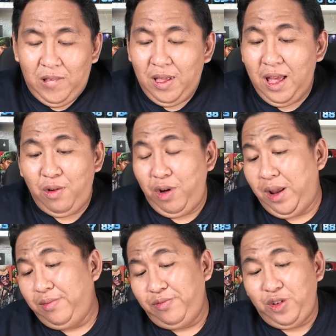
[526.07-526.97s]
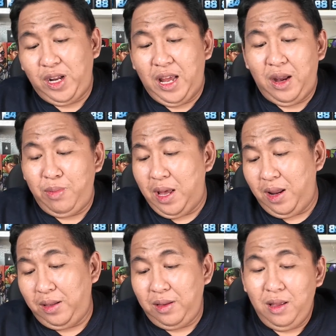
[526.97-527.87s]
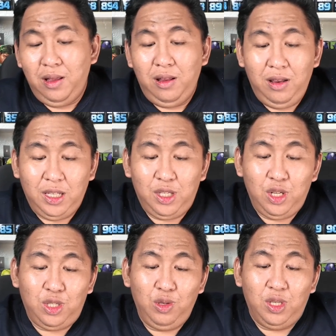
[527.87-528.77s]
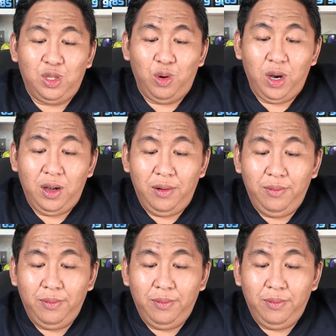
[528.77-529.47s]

Anyway, forget about it. Let's just do the sword.